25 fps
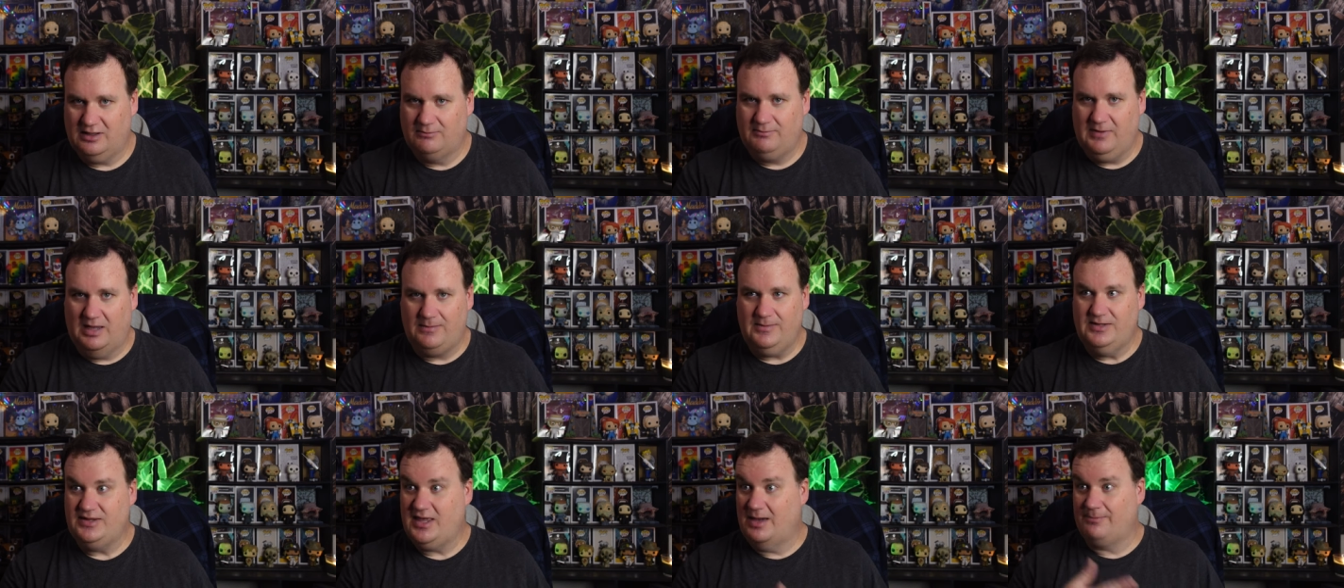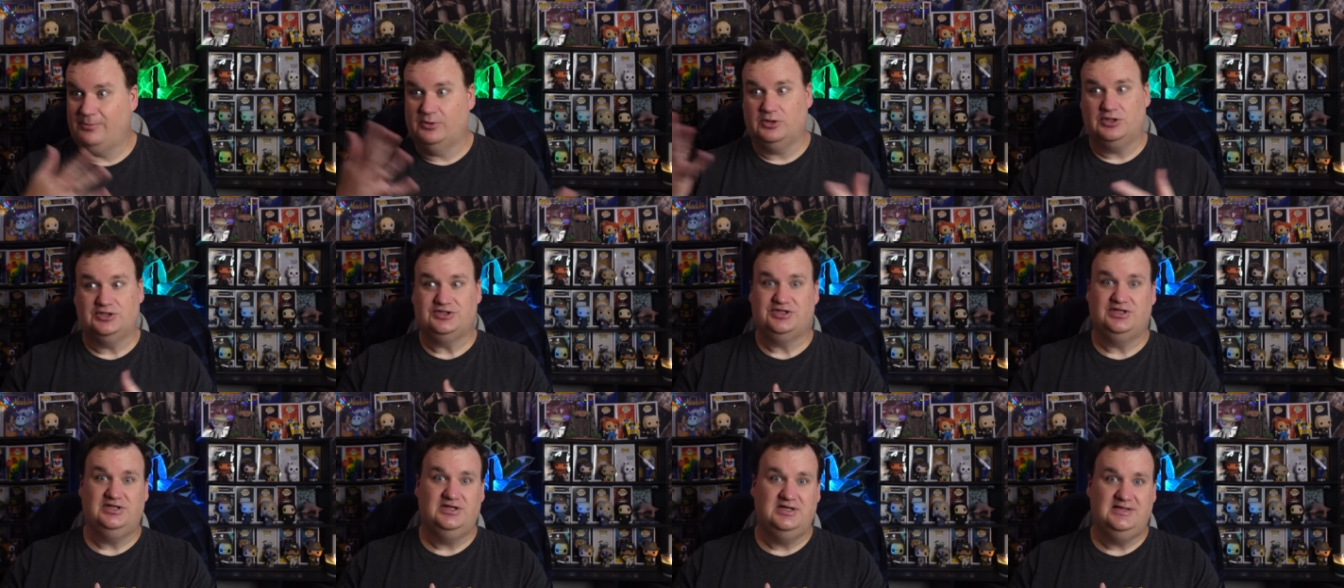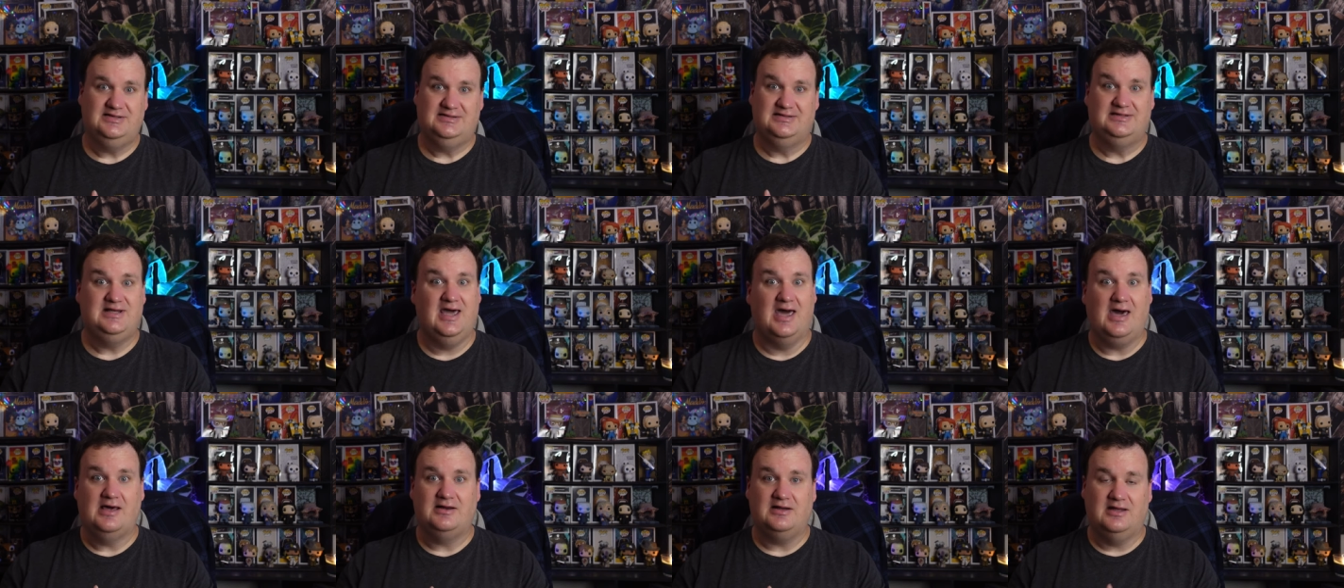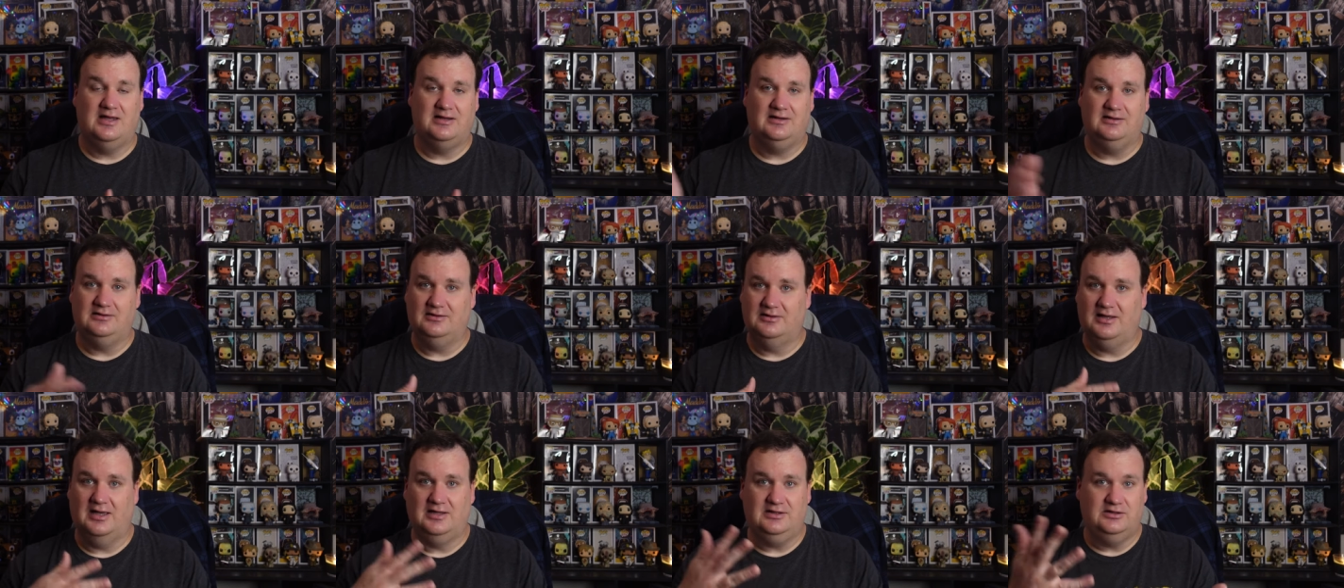Maybe that person is dead
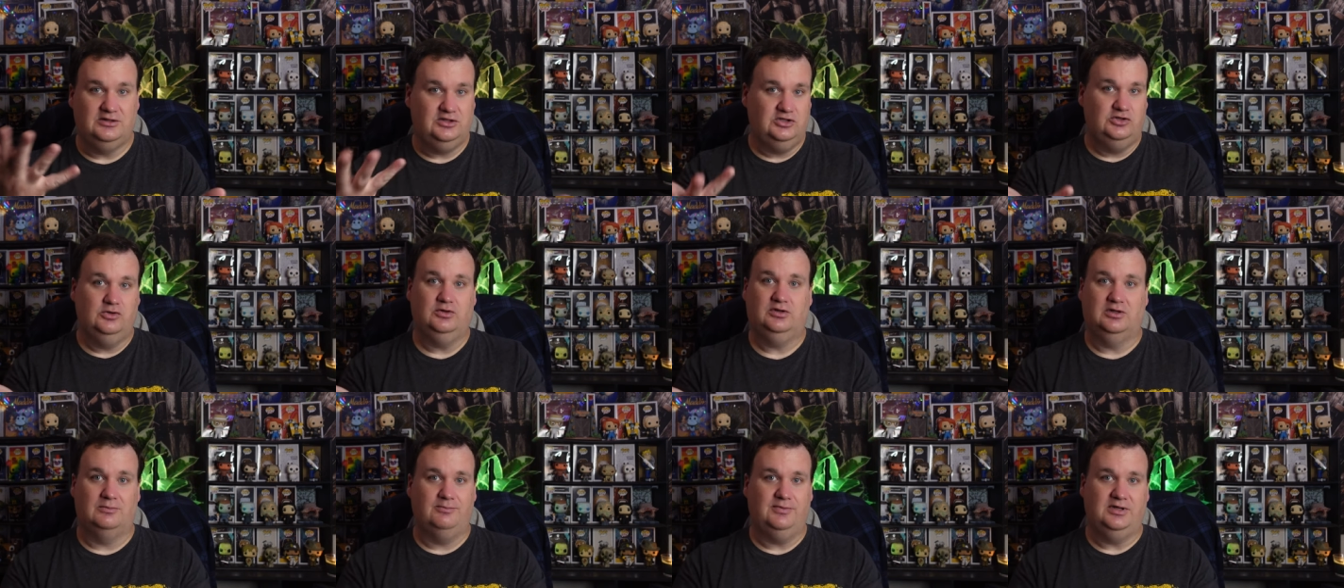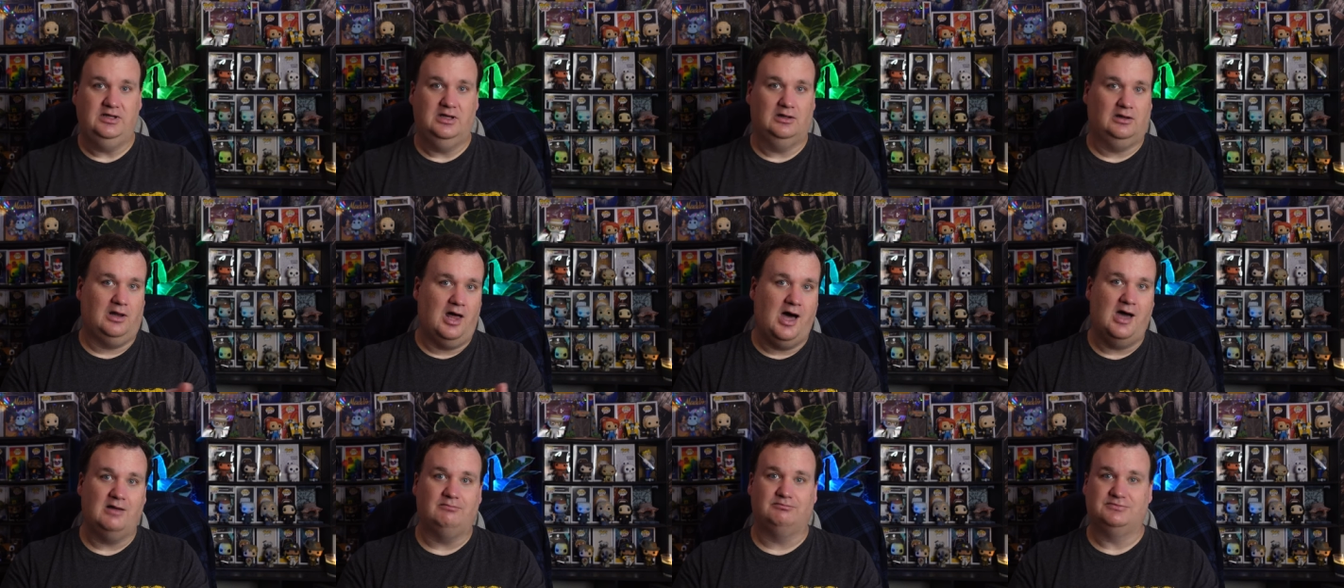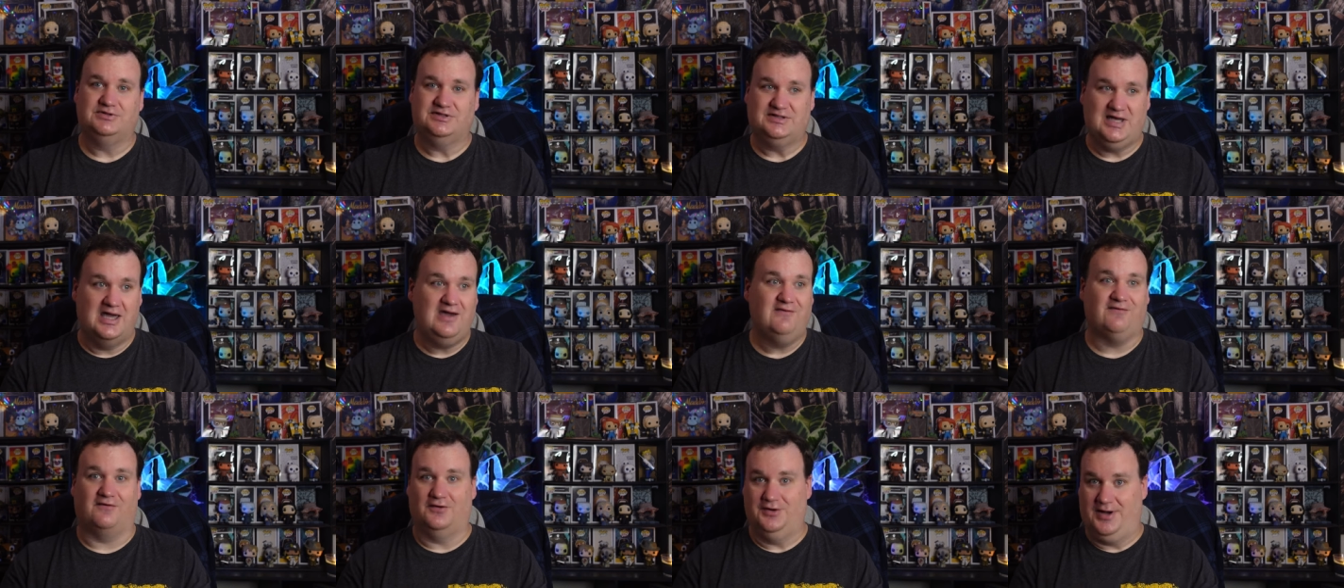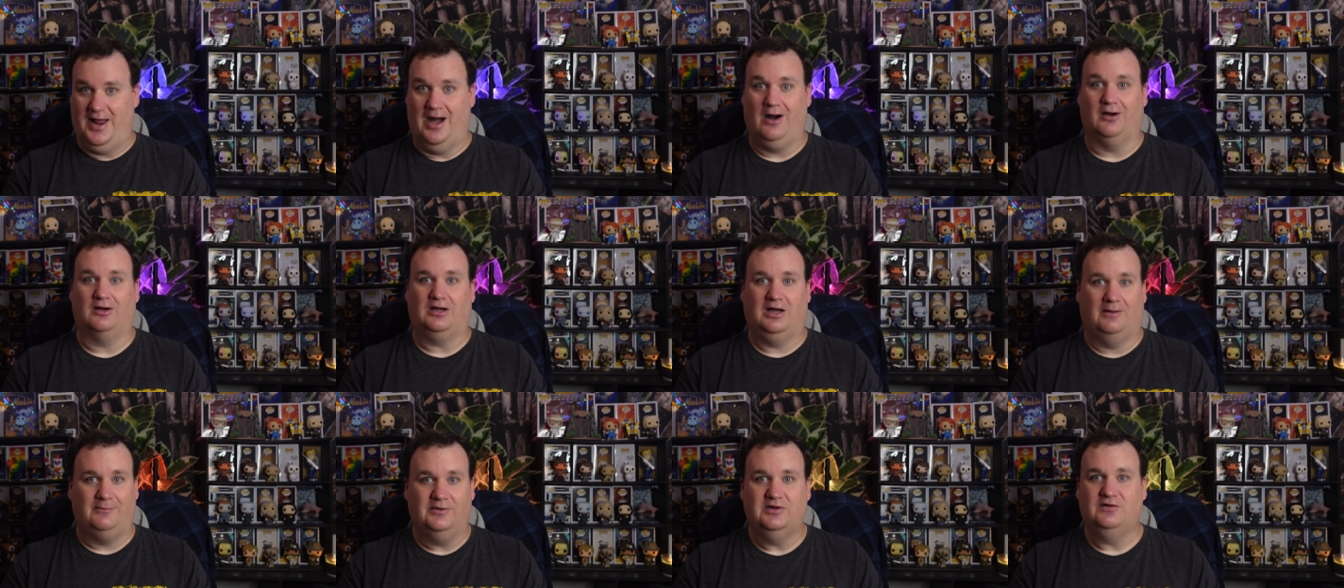and, and you can be a lot safer now
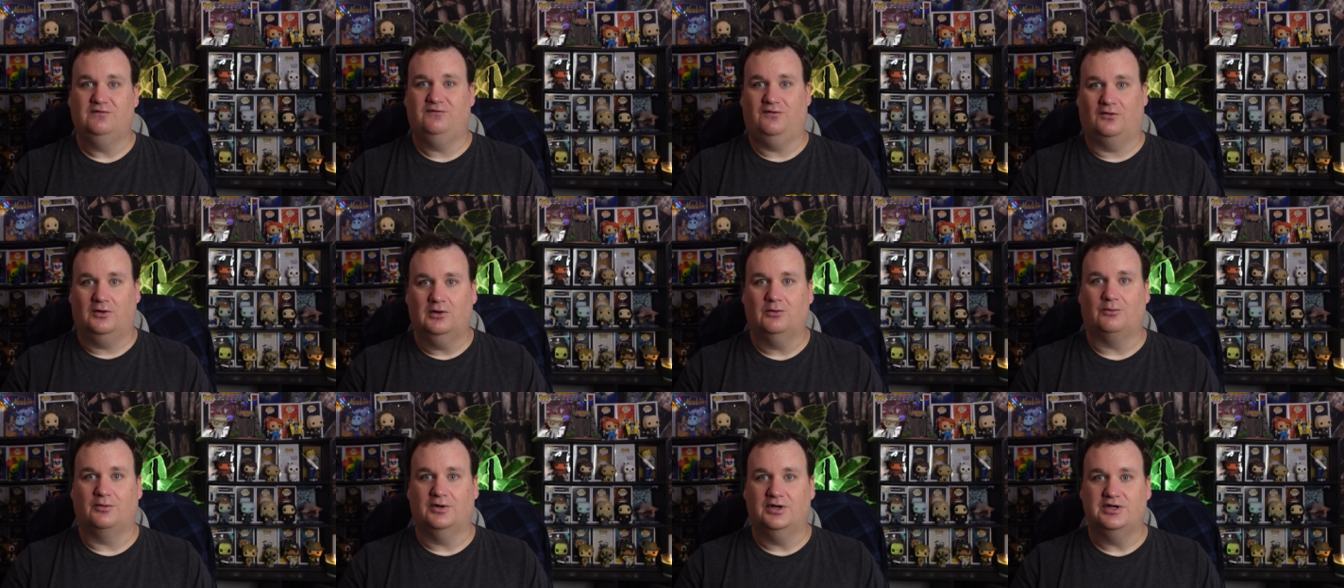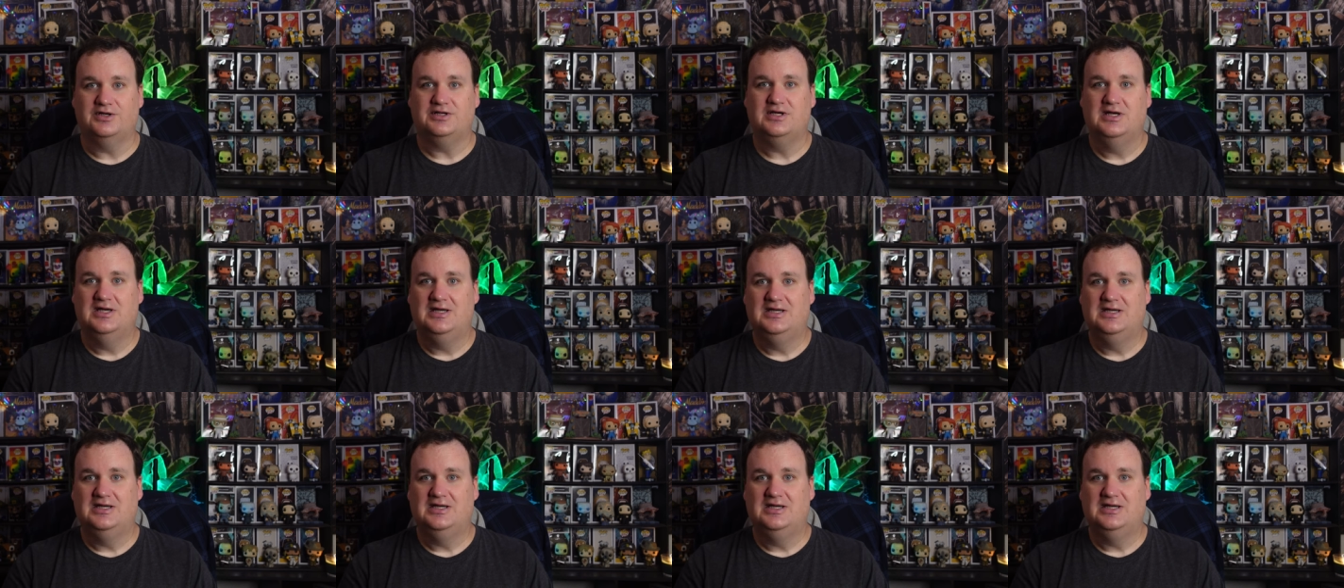coming forward